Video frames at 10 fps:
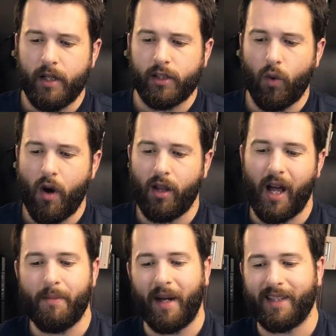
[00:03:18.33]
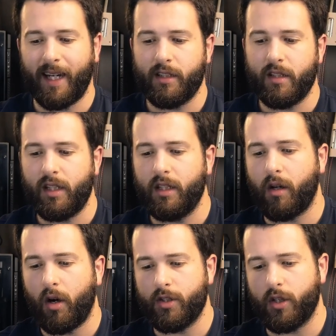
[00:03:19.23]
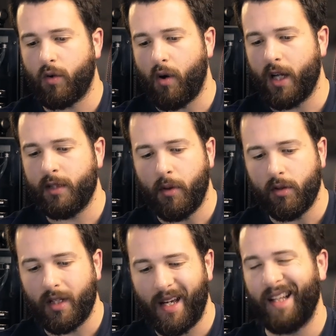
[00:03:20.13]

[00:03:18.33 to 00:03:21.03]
So while I might like to see larger cross bolts,